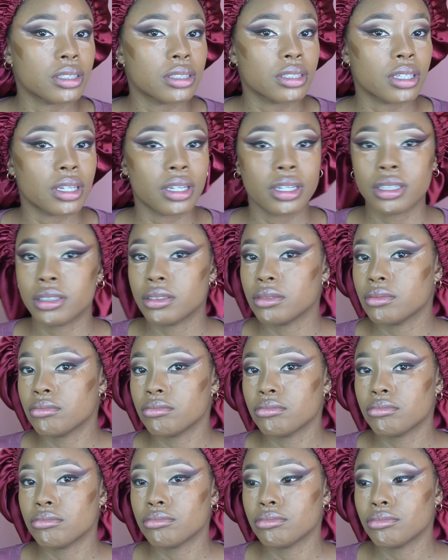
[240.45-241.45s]
this side.
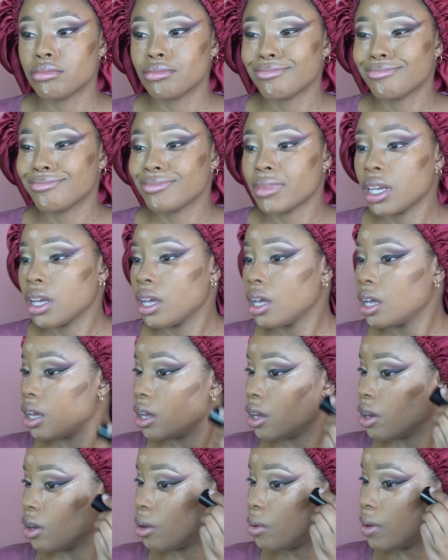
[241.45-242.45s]

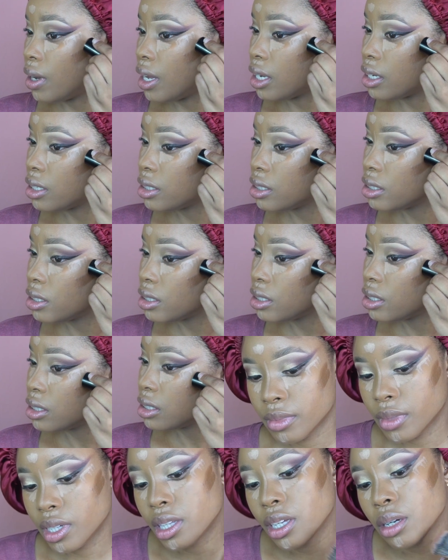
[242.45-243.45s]
Oh well,
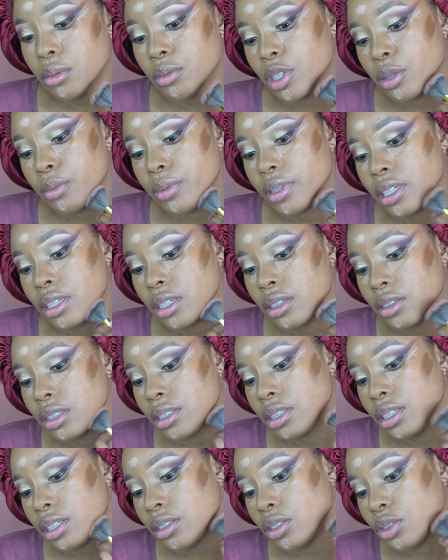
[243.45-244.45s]
I think I'm going to blend out
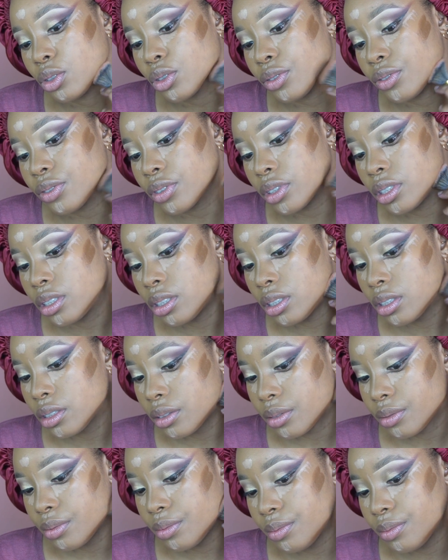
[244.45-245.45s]
the contour first.